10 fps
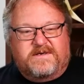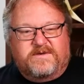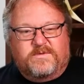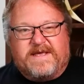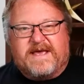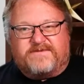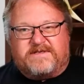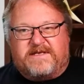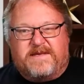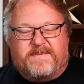we have to
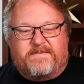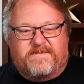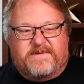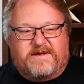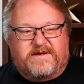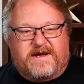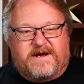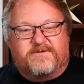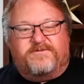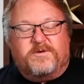keep
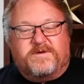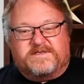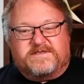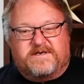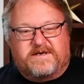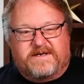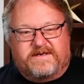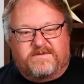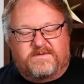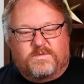our focus
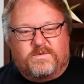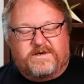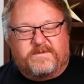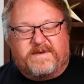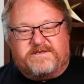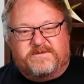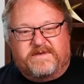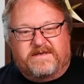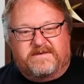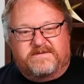on what are we
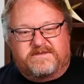doing